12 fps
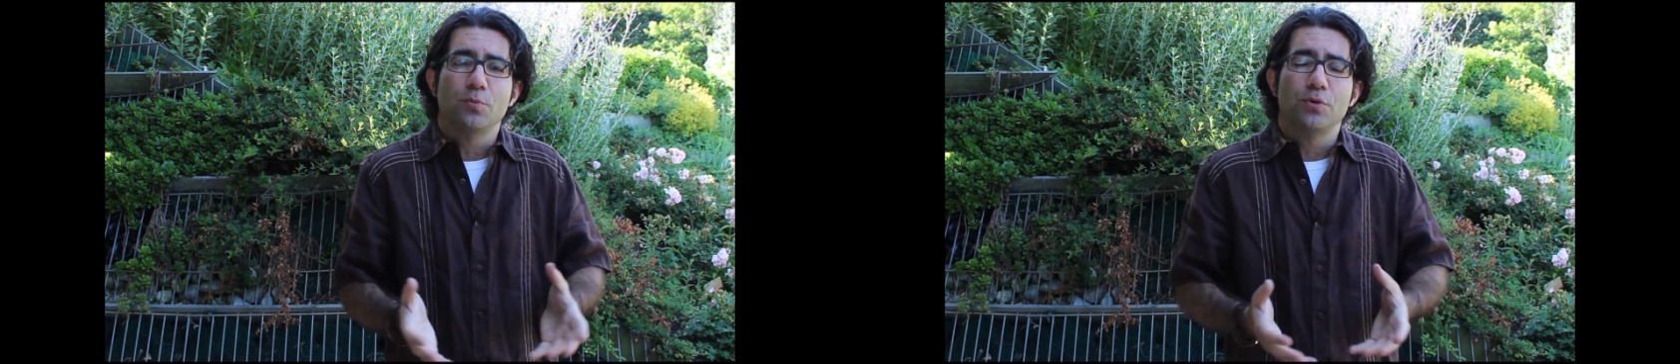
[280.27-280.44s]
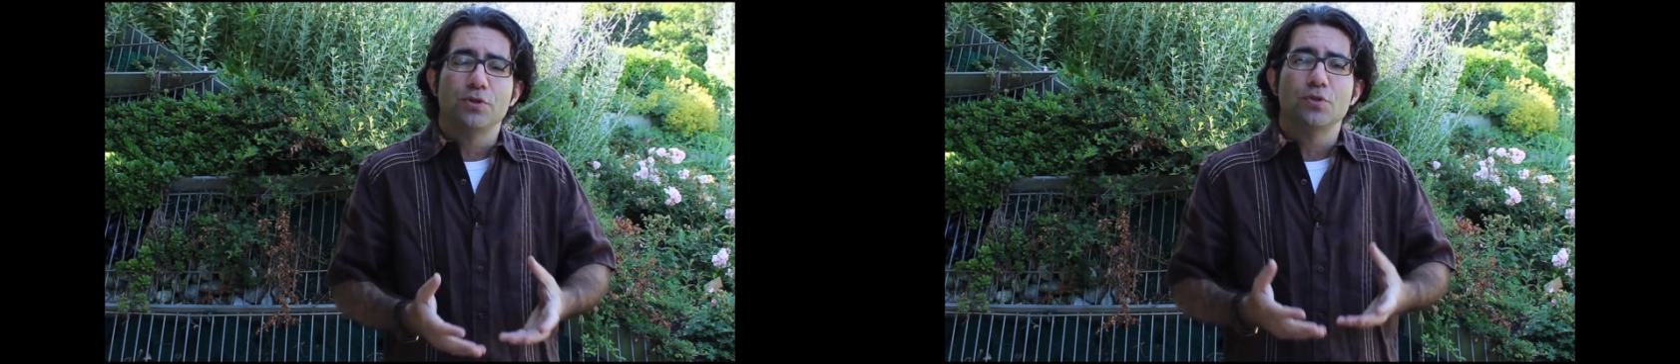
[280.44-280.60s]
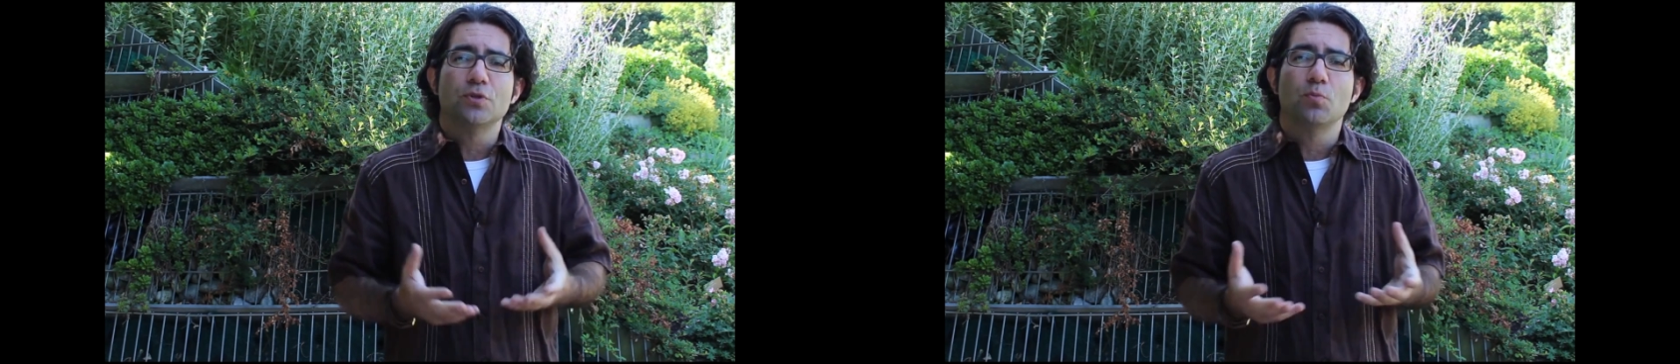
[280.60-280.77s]

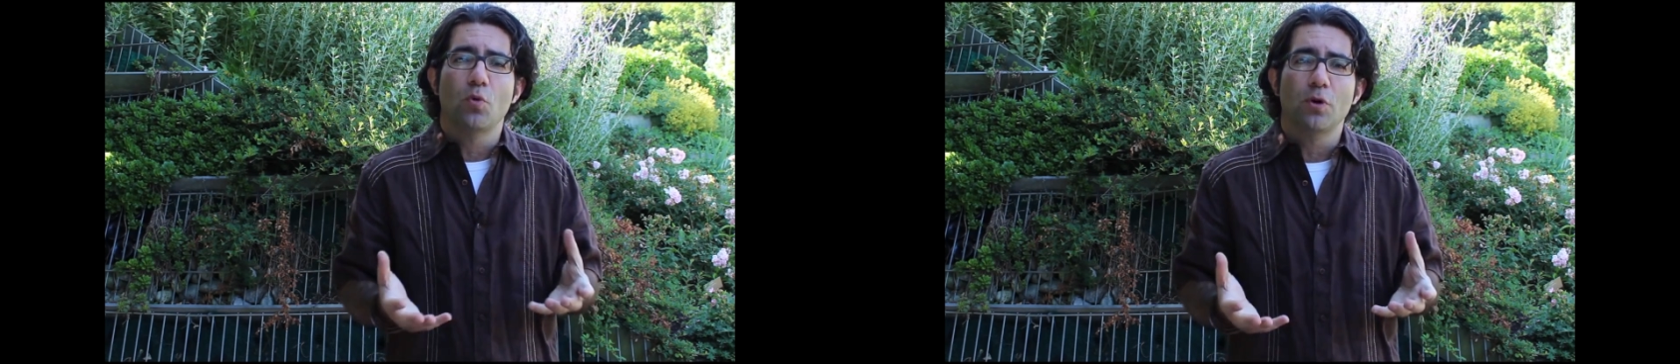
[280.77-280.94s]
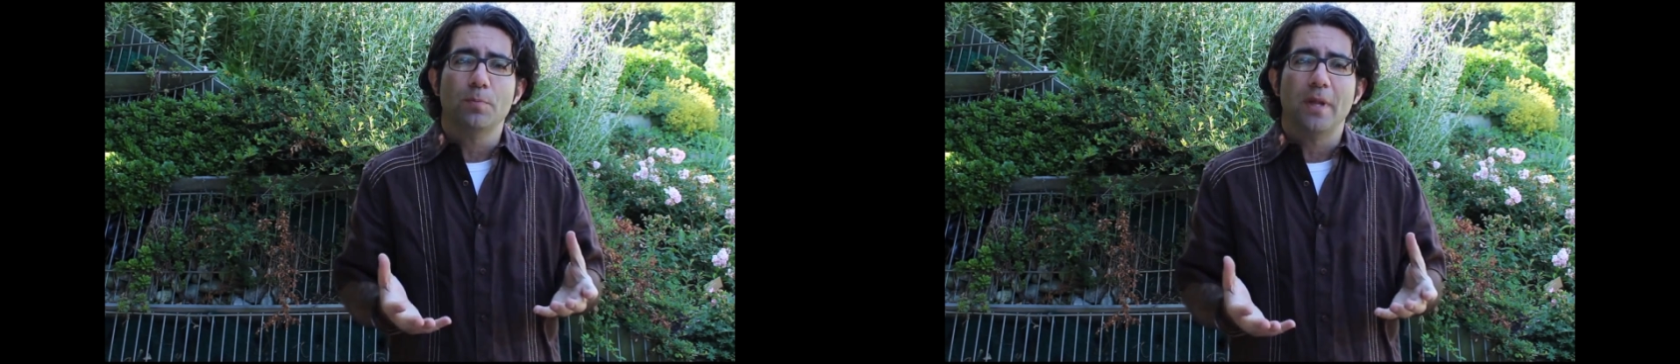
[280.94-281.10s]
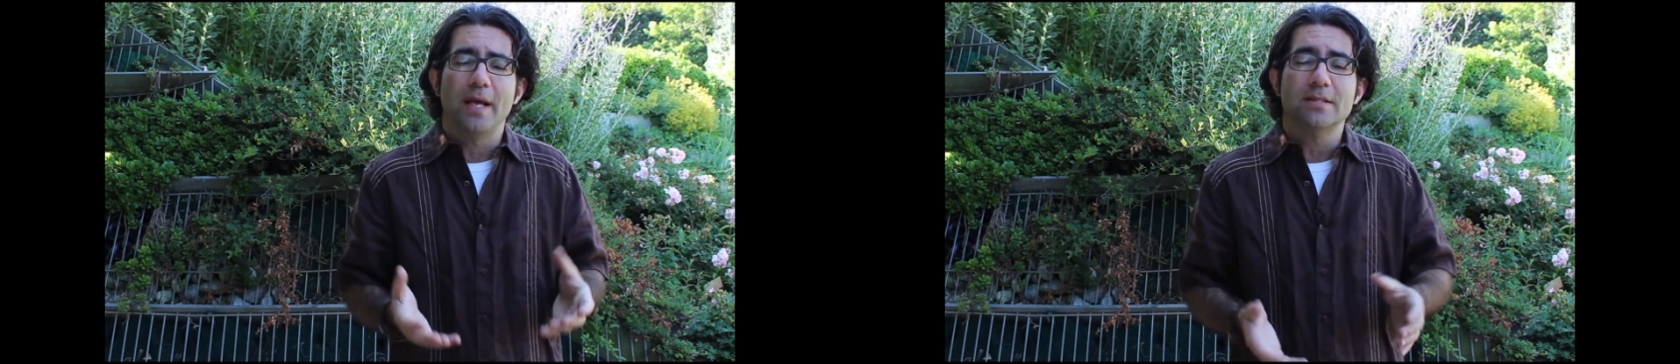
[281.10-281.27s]
produce more
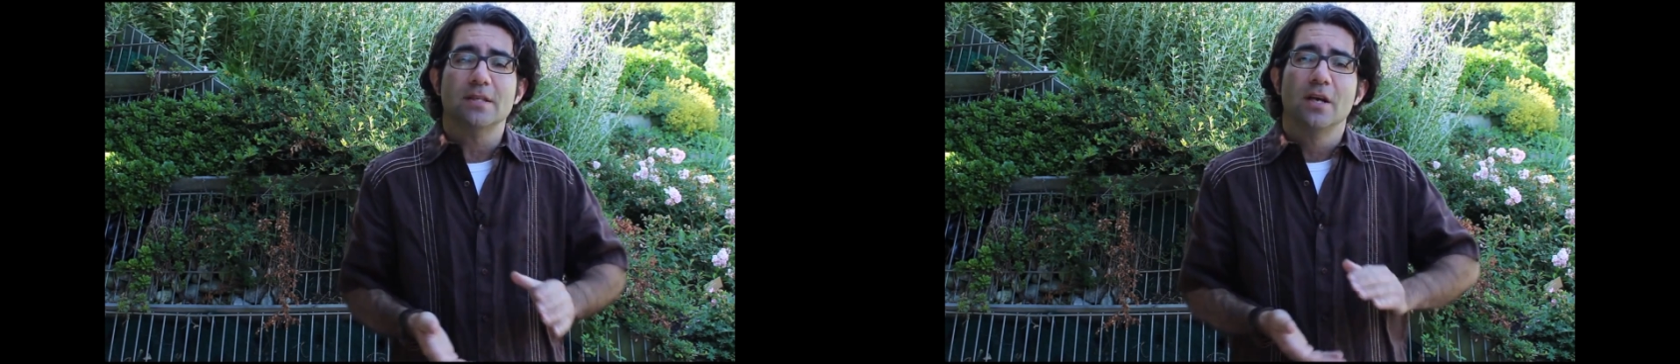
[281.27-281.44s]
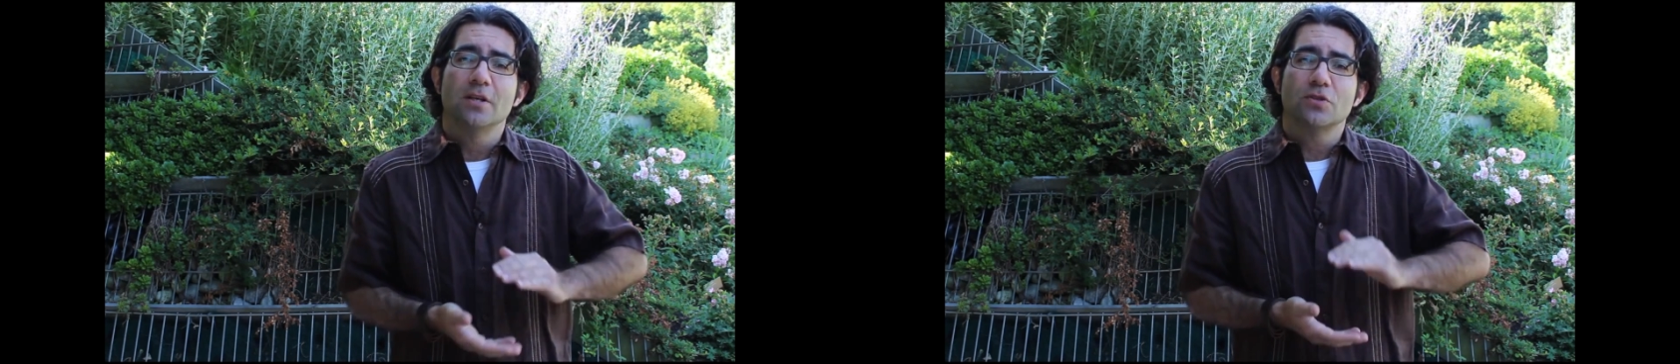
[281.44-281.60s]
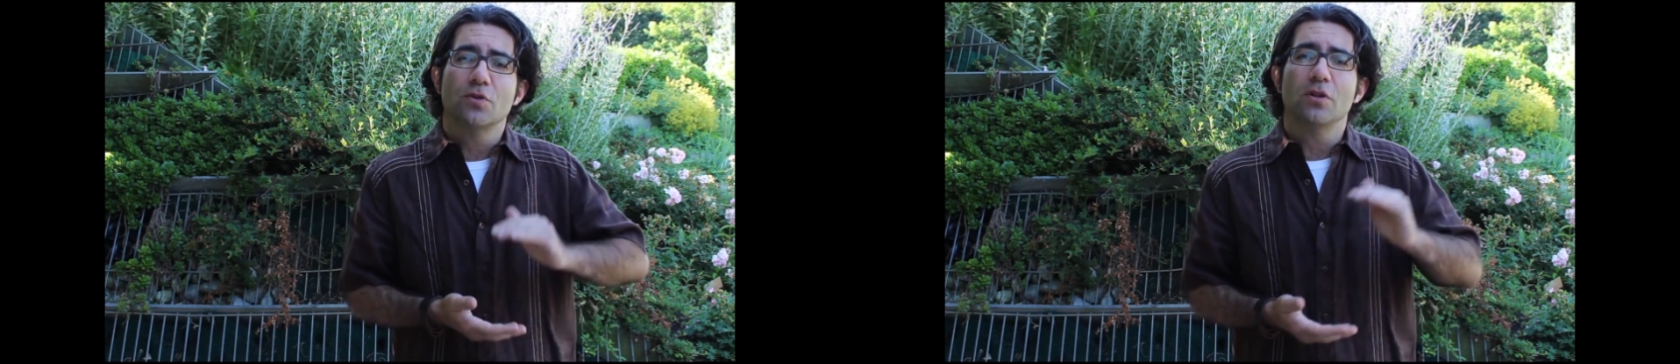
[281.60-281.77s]
plants.
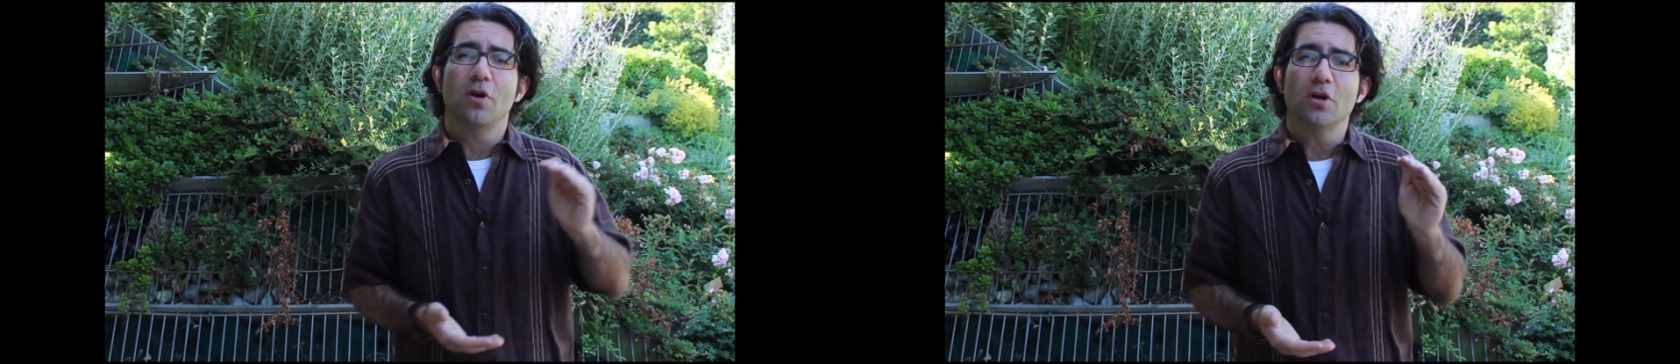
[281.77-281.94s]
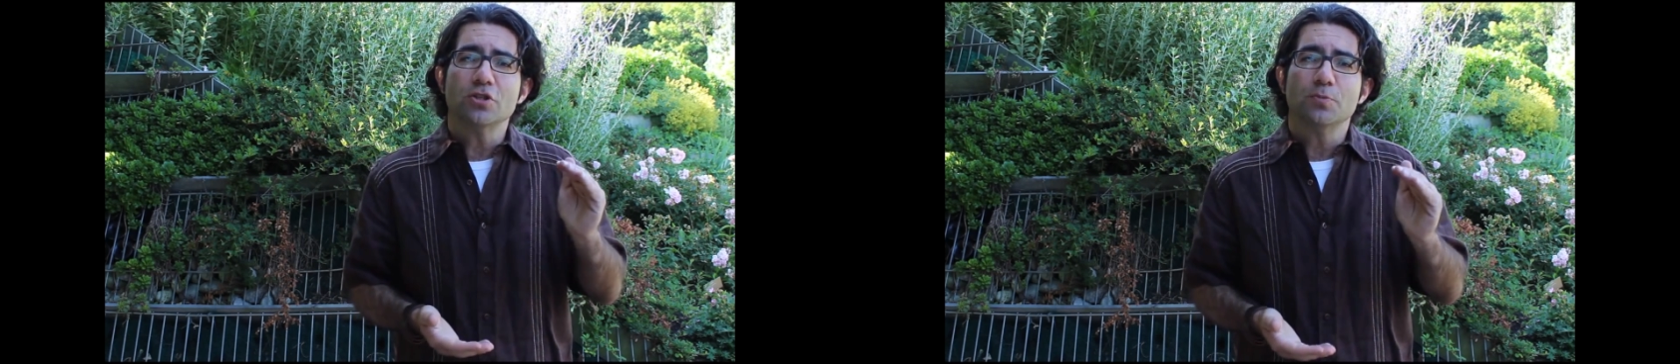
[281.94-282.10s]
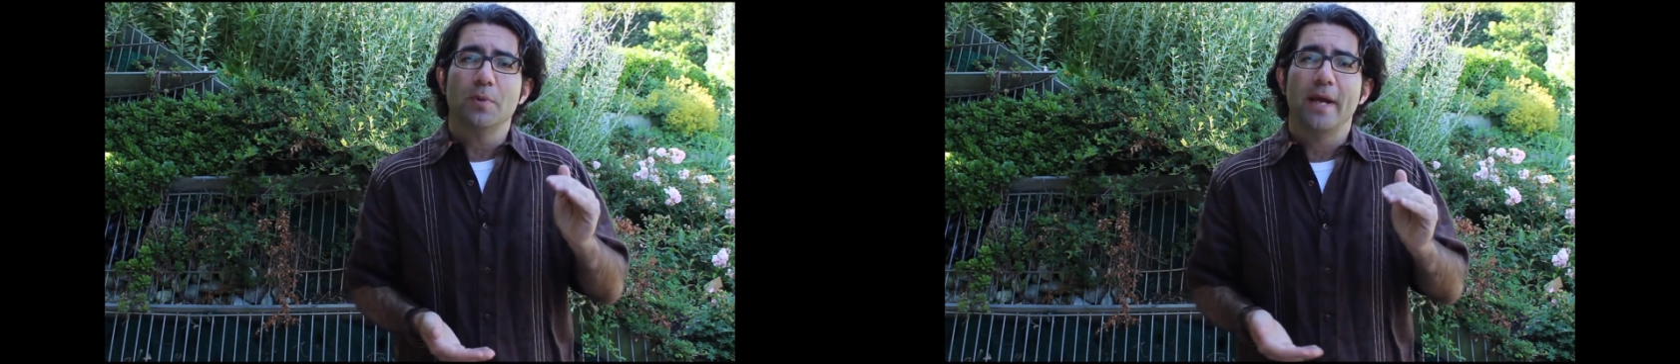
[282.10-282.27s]
So the
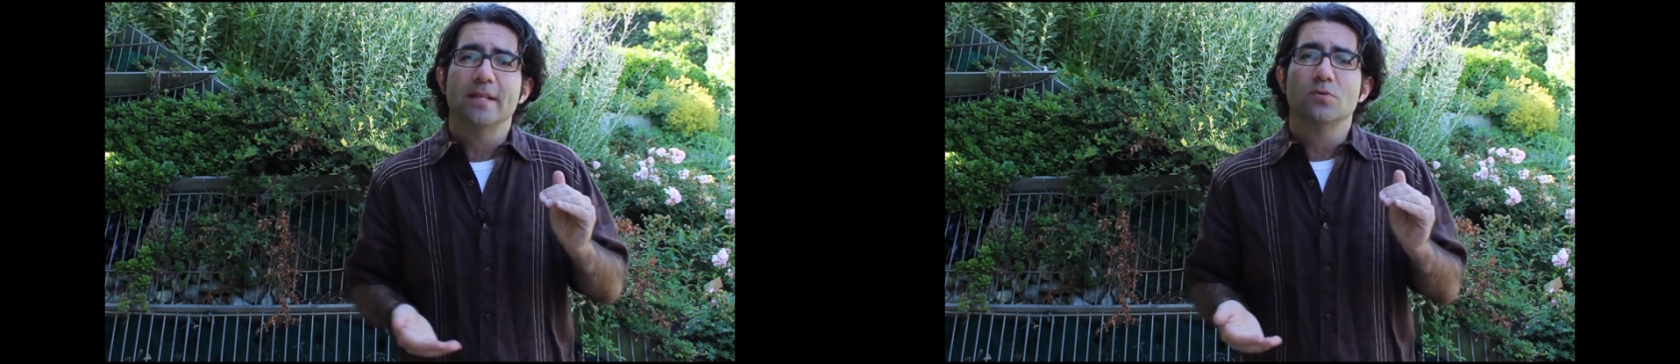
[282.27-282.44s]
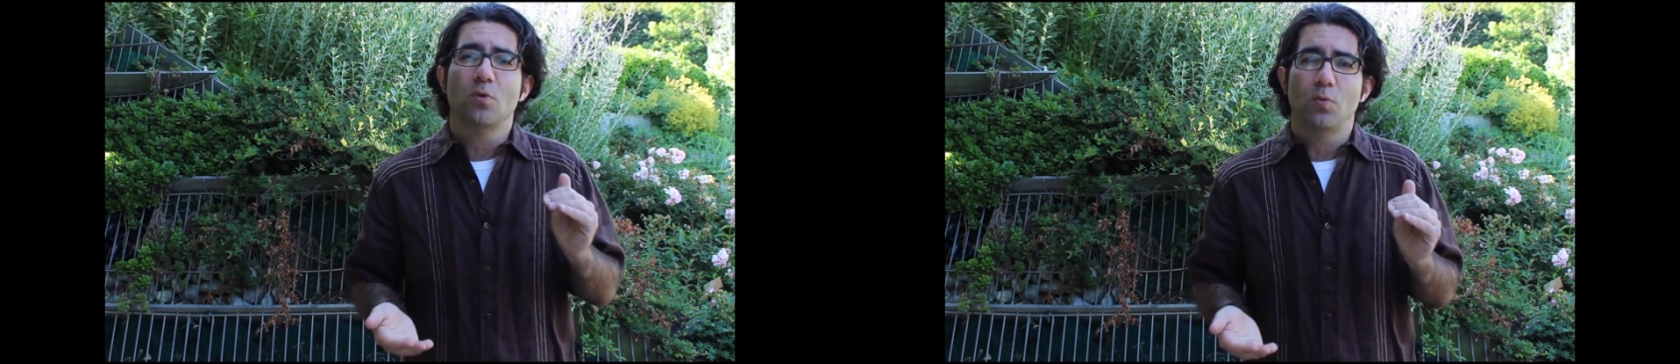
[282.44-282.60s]
larger plants,